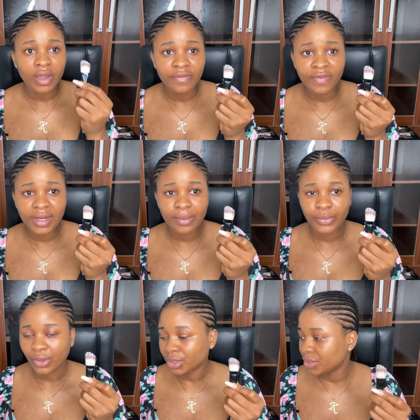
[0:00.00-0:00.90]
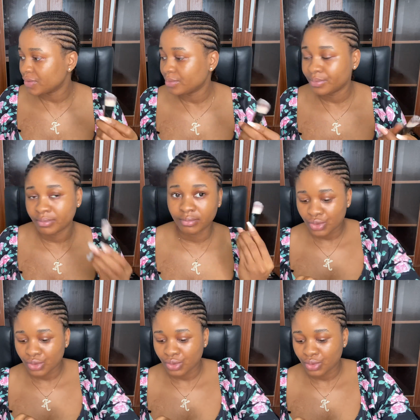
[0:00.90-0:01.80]
flat brush
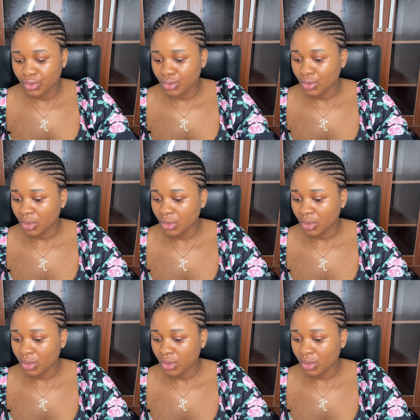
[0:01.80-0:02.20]
to